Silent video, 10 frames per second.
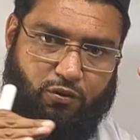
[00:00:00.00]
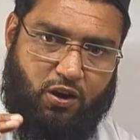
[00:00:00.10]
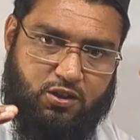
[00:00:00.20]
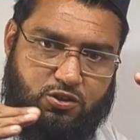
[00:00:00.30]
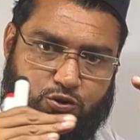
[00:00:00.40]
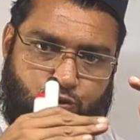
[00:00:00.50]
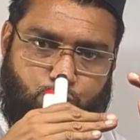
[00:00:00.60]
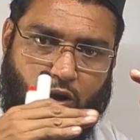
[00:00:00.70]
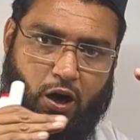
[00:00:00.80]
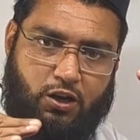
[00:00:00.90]
fast
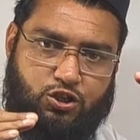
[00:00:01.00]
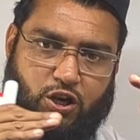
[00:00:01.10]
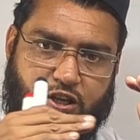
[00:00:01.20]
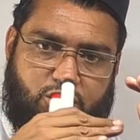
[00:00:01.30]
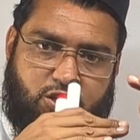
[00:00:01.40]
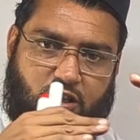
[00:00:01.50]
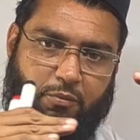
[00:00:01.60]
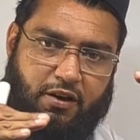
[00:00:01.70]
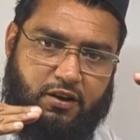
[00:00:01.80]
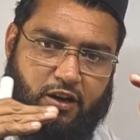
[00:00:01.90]
you are changing the
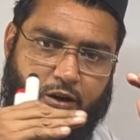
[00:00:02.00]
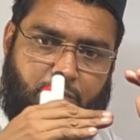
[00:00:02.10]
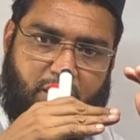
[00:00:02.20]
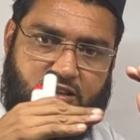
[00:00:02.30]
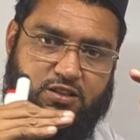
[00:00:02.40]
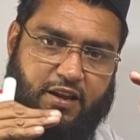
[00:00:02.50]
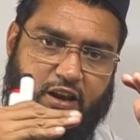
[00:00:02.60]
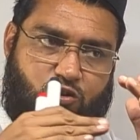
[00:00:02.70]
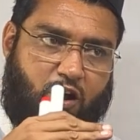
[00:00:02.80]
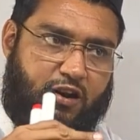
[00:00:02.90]
magnetic flux in
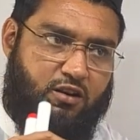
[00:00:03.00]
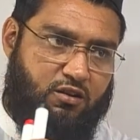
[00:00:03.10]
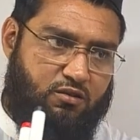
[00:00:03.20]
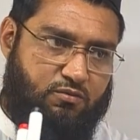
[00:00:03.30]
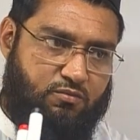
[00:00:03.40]
a coil.